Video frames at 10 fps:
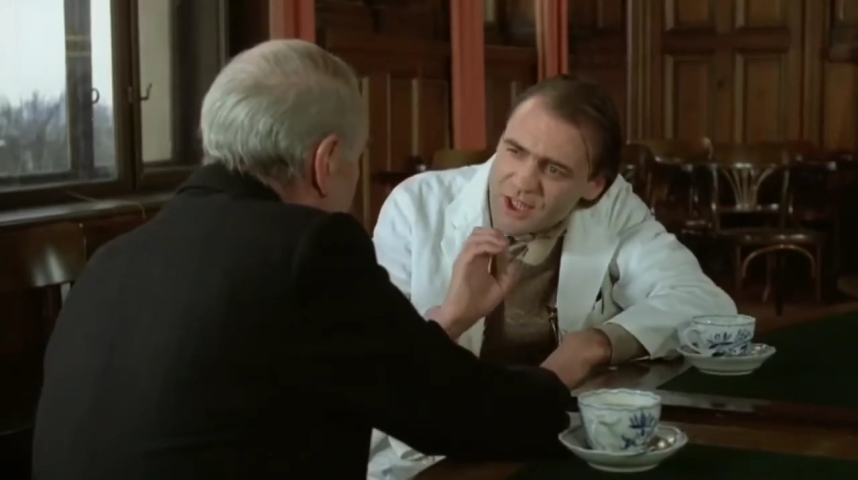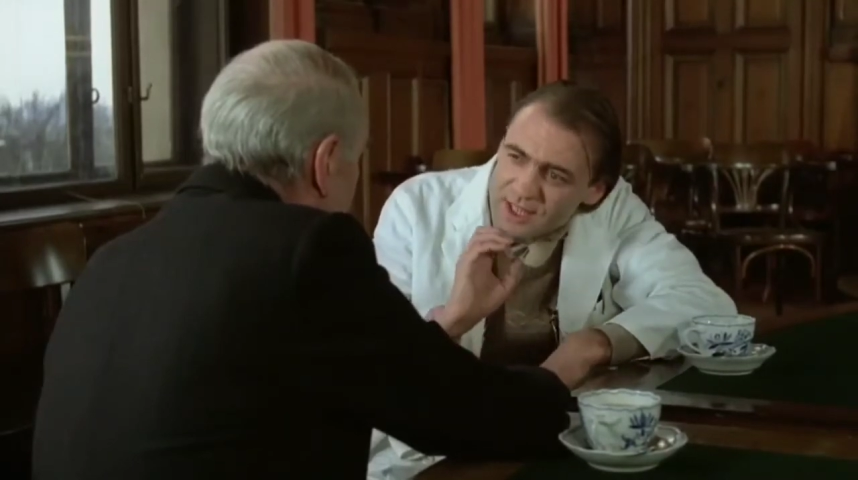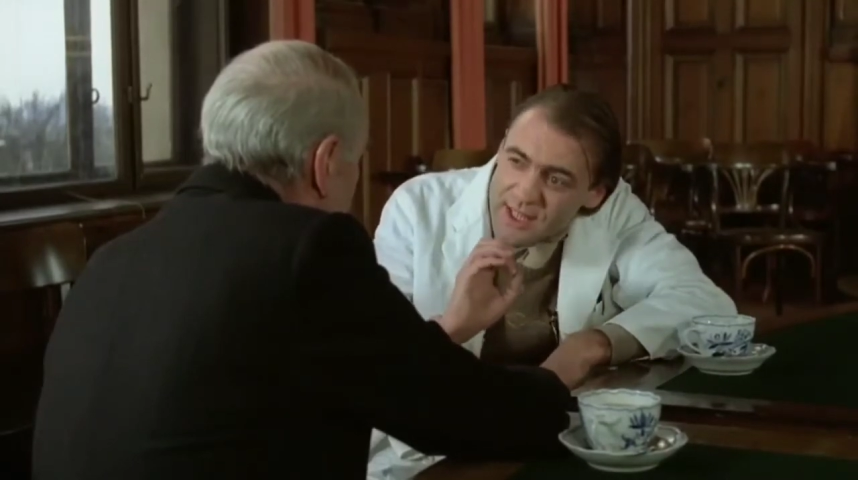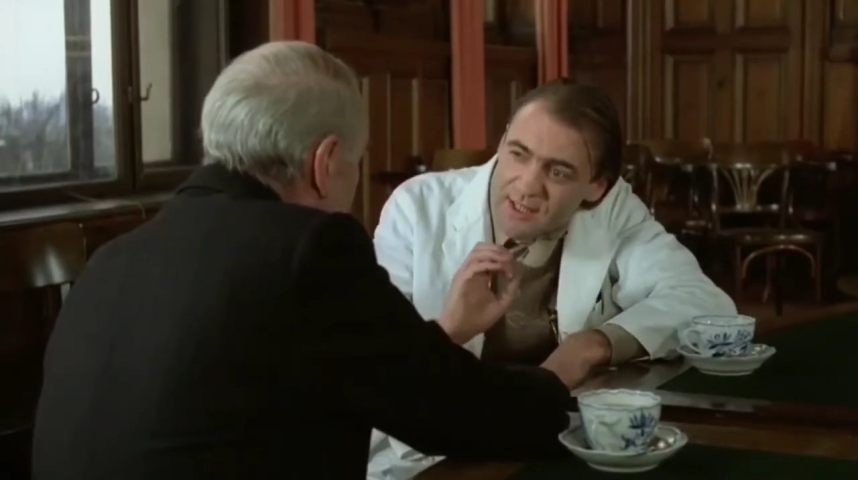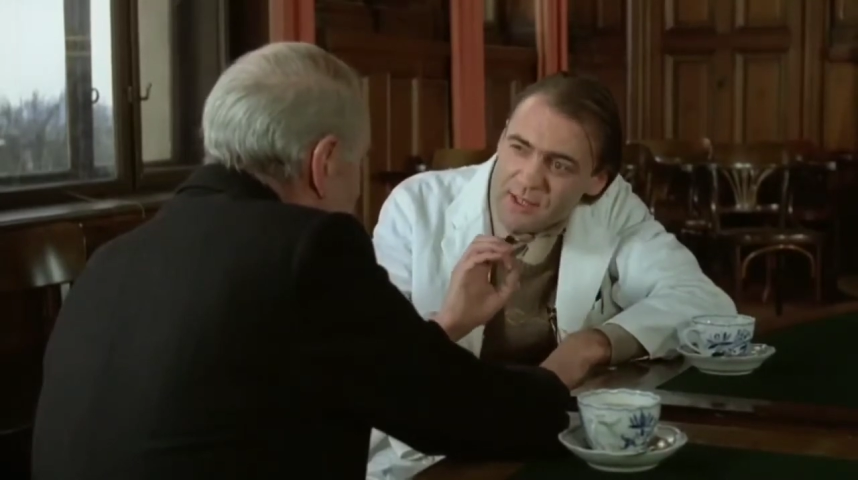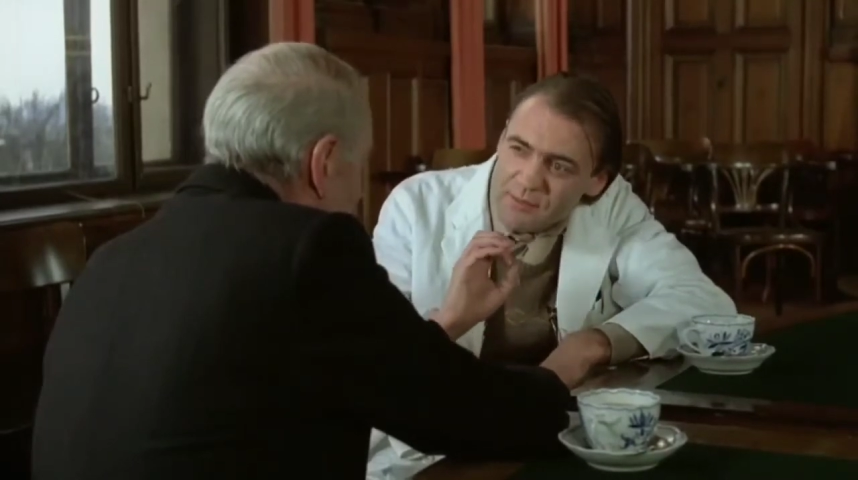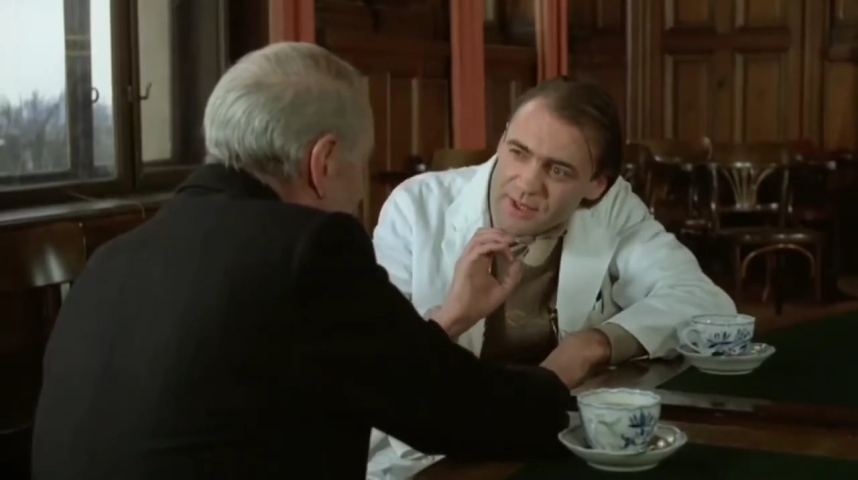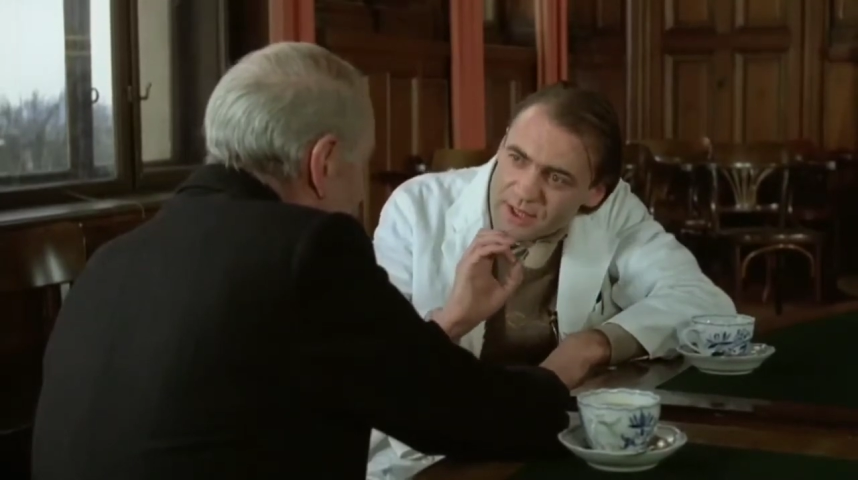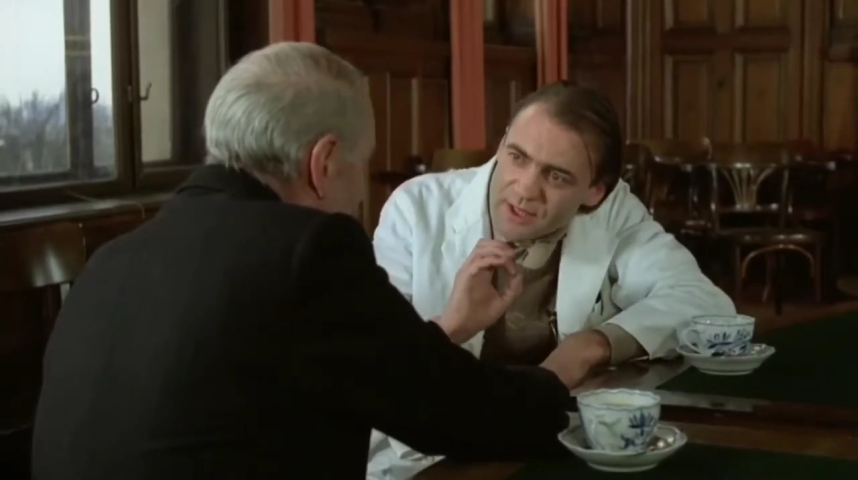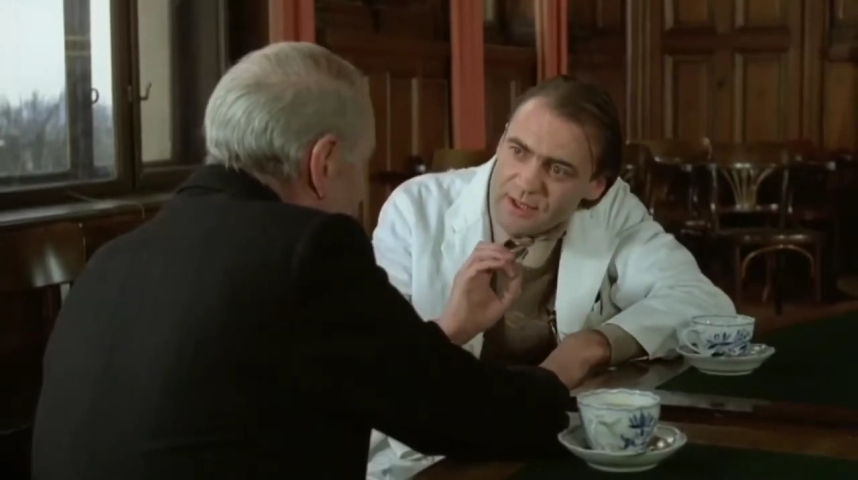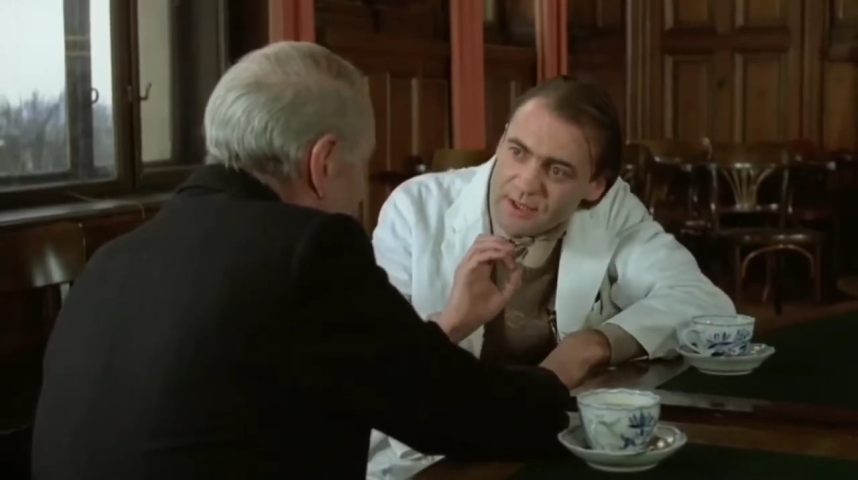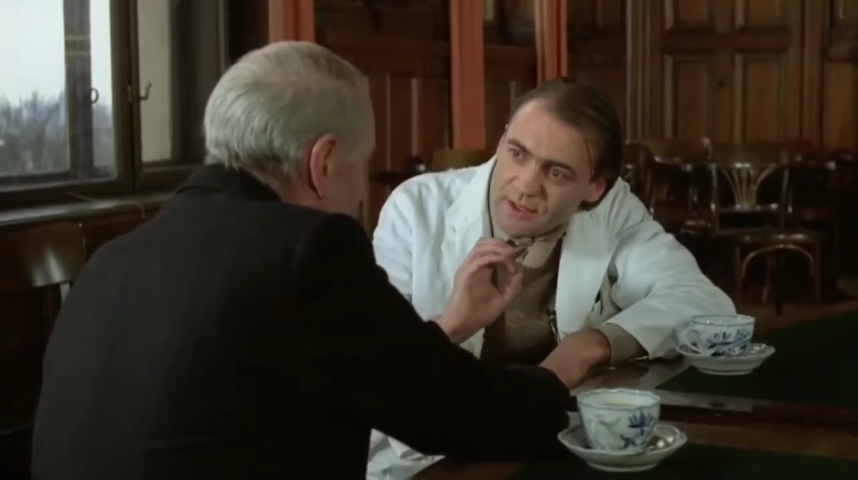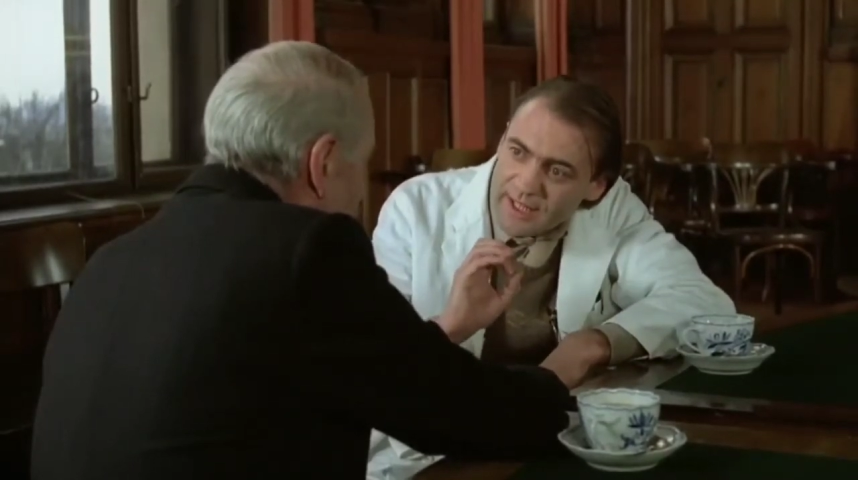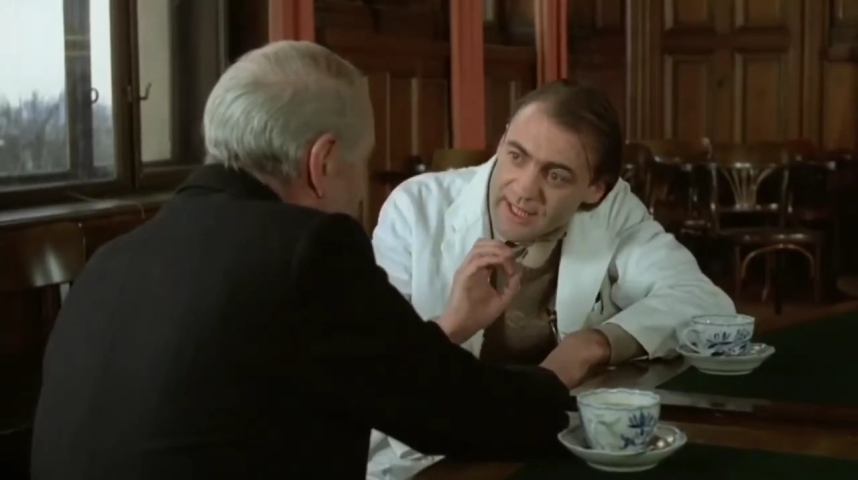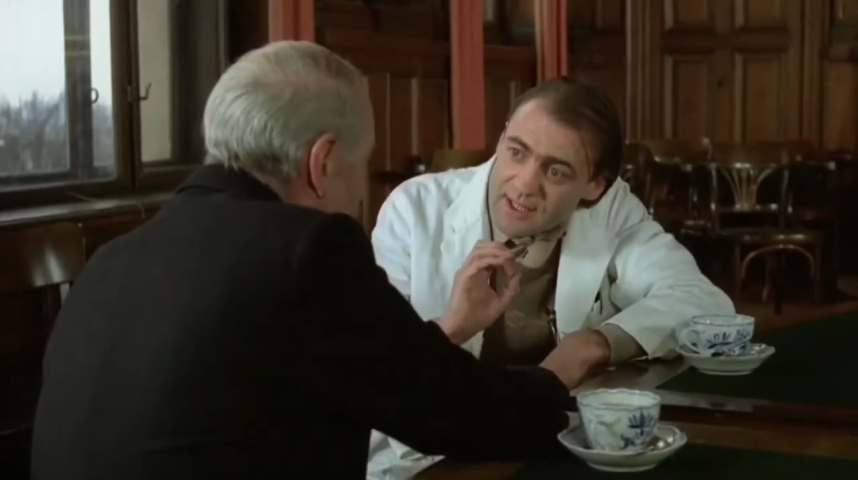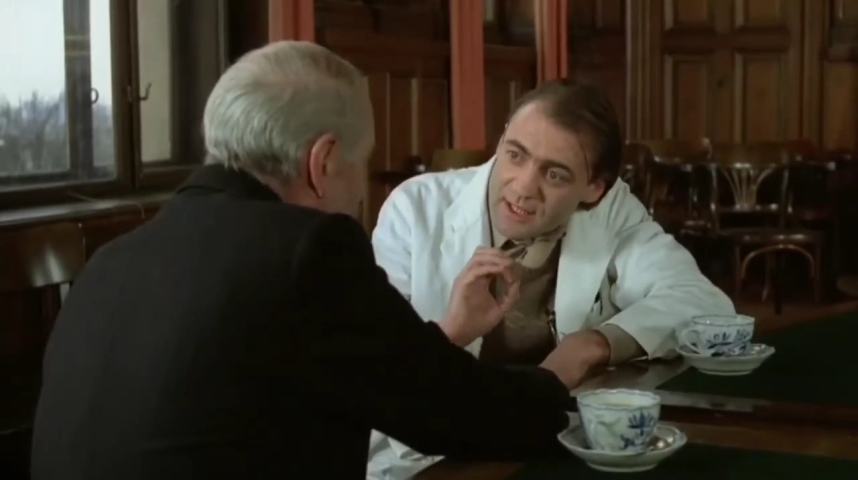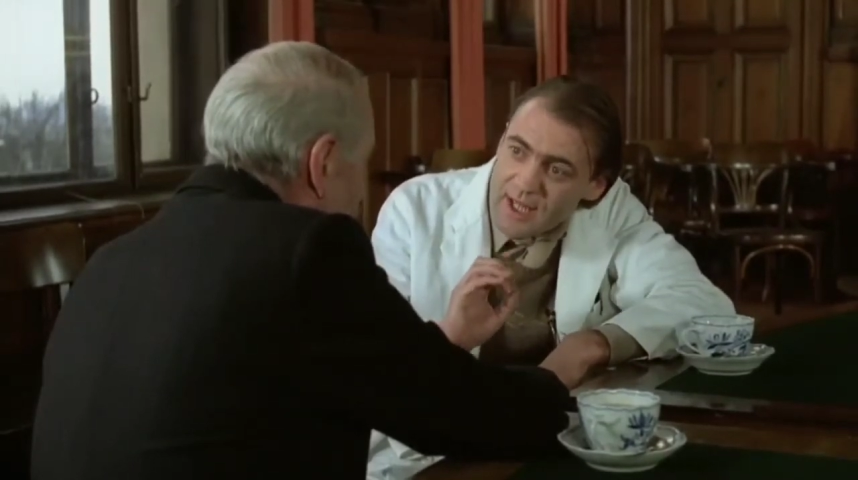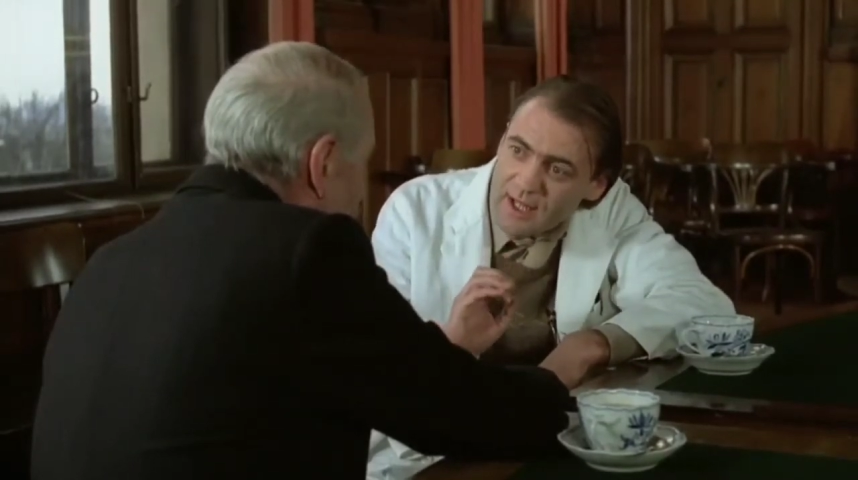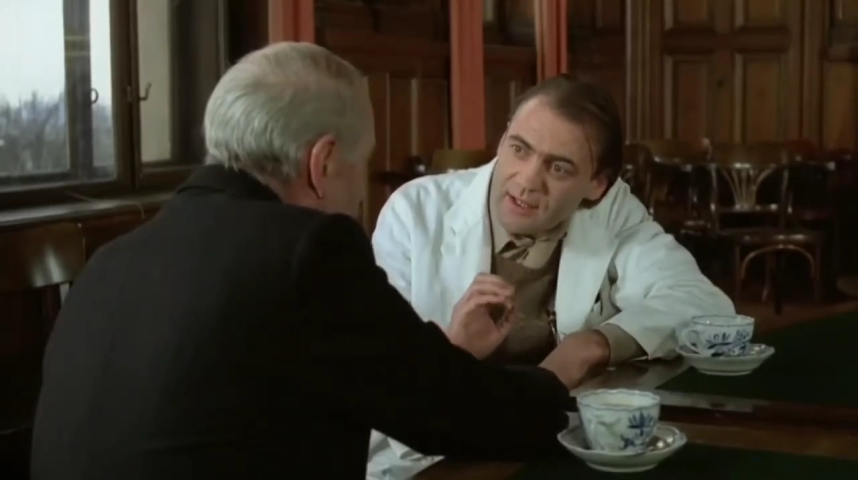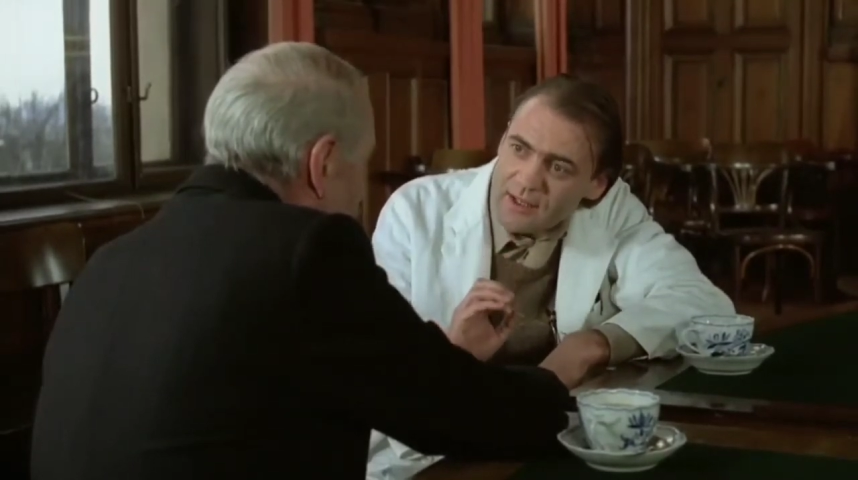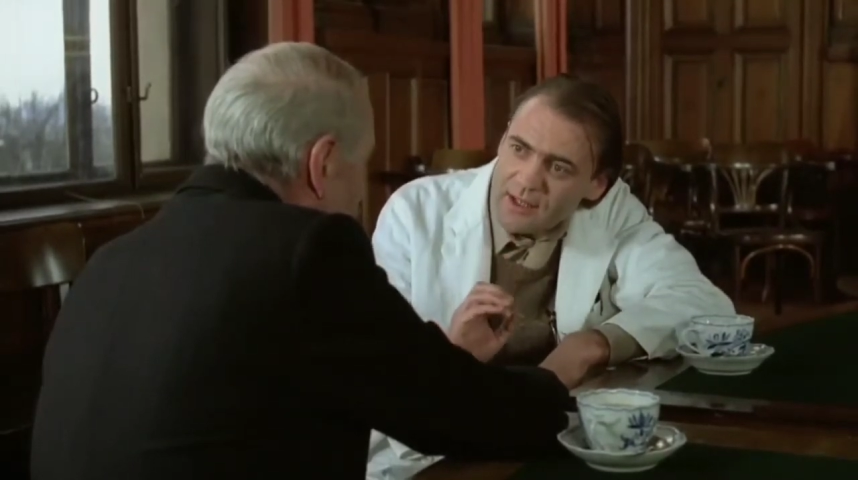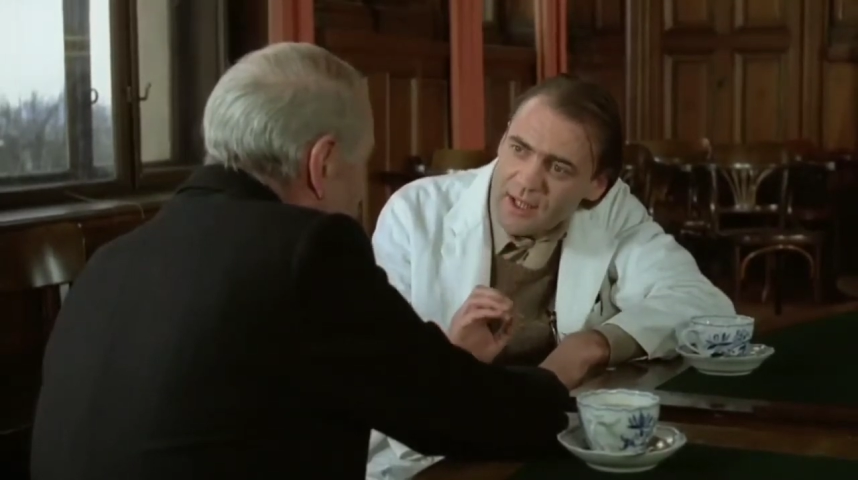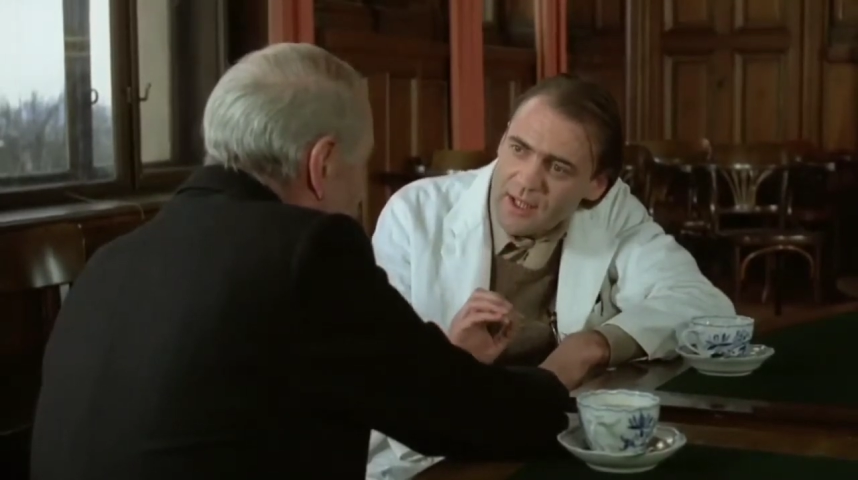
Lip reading: genetic material intact,